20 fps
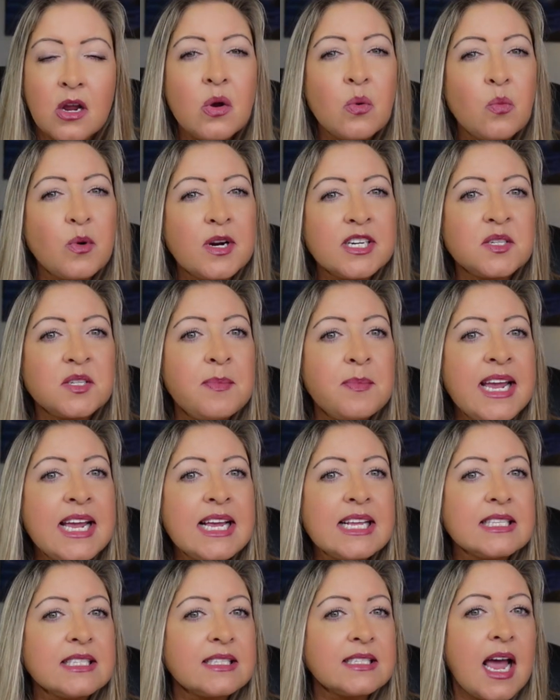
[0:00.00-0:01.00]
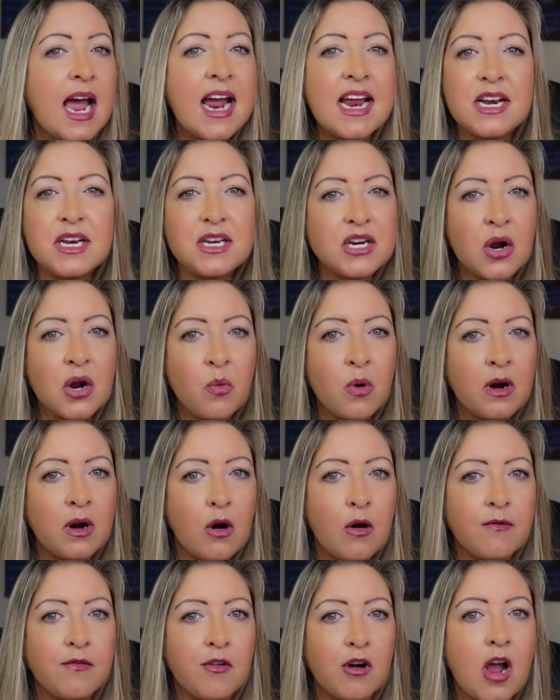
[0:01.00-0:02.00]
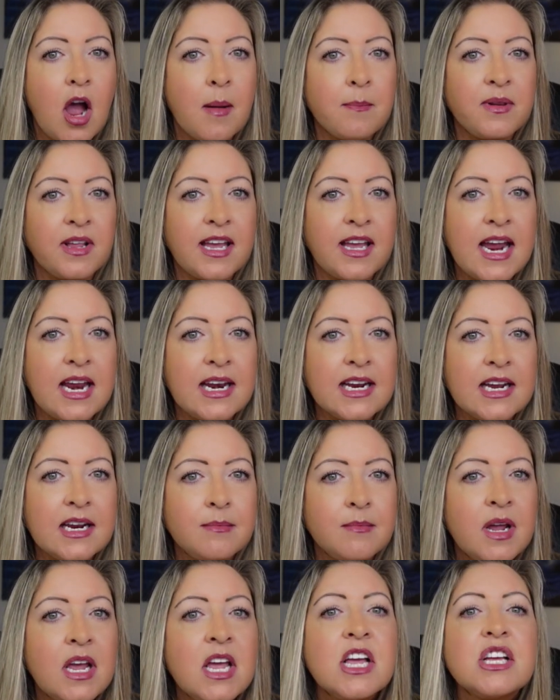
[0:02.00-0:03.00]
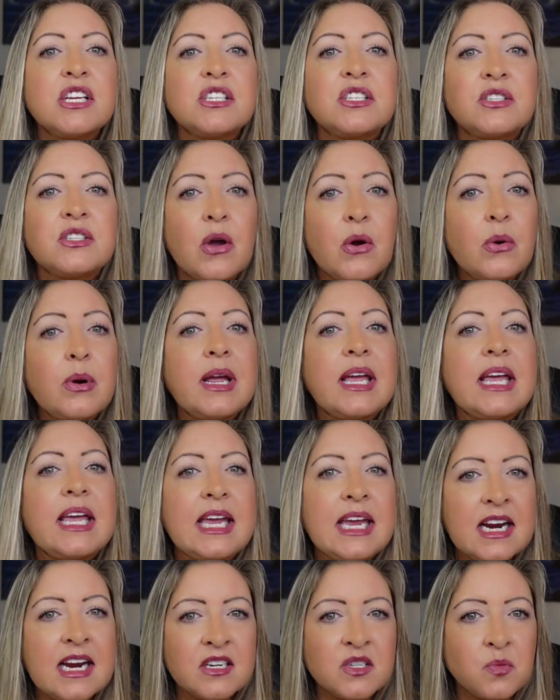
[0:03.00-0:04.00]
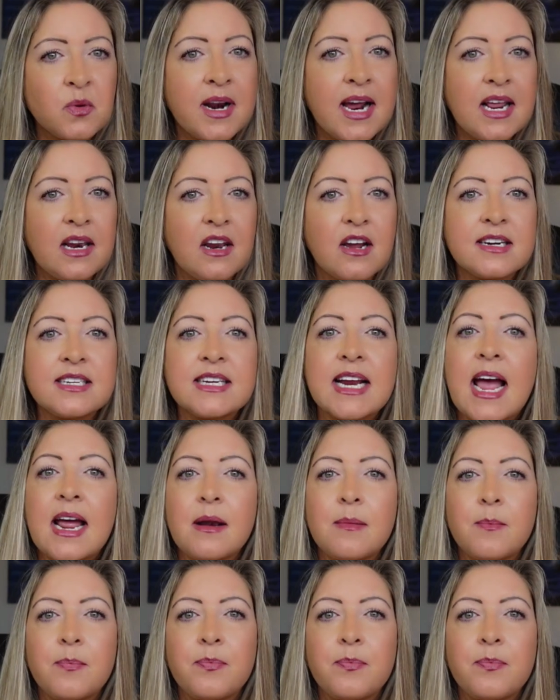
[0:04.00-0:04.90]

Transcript: Which means I don't want to overcomplicate it. So here's what I looked at.